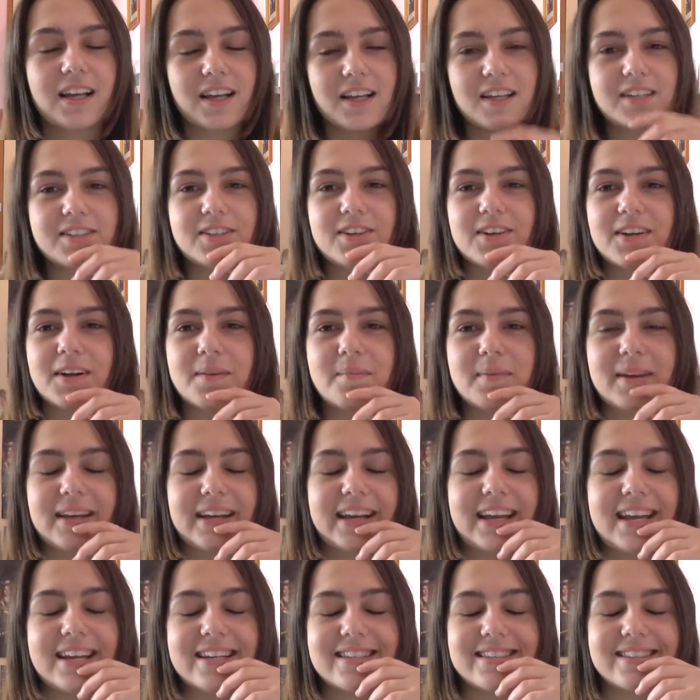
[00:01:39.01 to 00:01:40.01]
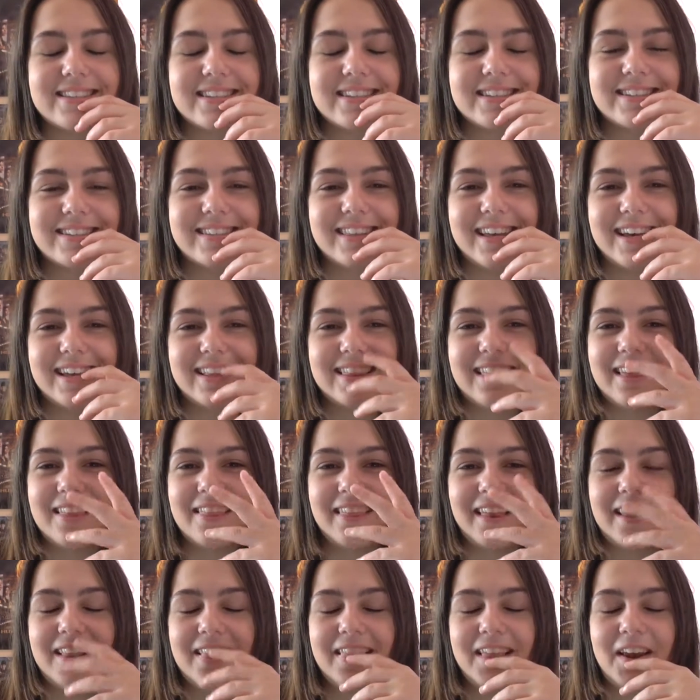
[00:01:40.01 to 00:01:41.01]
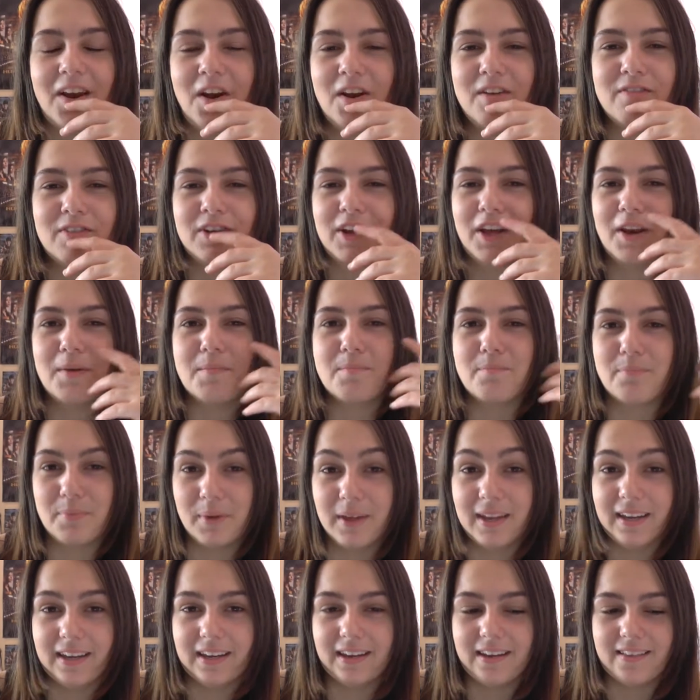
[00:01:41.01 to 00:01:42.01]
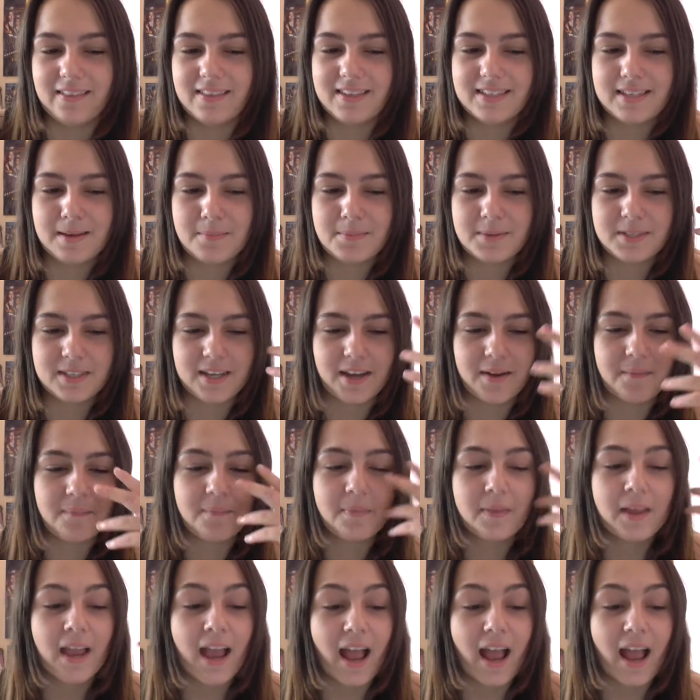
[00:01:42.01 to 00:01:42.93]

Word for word: it's not going to be a kiss because they're, they're, they're not even going to be in this episode.